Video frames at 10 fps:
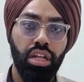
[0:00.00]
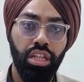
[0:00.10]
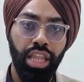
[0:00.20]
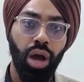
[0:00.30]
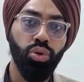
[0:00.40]

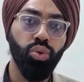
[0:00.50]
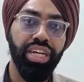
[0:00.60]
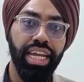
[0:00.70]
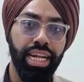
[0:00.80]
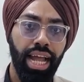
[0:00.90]
Now to
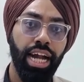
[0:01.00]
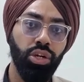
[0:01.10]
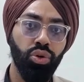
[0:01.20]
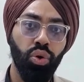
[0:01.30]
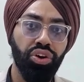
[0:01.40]
dig land,
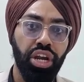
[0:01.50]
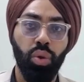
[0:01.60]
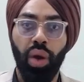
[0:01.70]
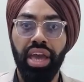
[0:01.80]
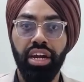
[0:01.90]
you don't
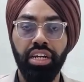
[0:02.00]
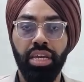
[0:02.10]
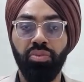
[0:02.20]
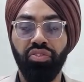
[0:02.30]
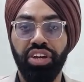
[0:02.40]
require a
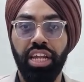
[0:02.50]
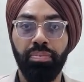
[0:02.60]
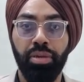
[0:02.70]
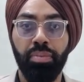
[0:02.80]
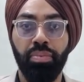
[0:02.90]
team of 10
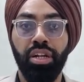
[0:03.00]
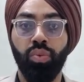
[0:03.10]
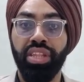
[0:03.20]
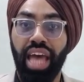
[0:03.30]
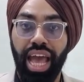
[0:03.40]
people
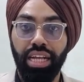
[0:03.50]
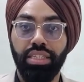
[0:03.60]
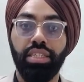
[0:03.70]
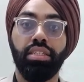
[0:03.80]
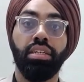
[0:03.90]
with
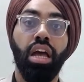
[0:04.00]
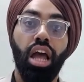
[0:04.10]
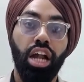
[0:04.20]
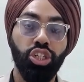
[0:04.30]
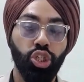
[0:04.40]
axes
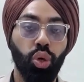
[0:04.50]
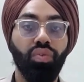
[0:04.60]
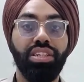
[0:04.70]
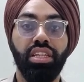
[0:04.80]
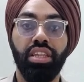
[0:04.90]
and
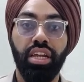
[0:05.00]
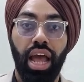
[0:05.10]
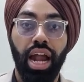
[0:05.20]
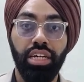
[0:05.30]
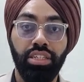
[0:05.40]
shovels in their
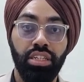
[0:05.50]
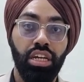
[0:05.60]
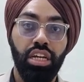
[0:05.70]
hands.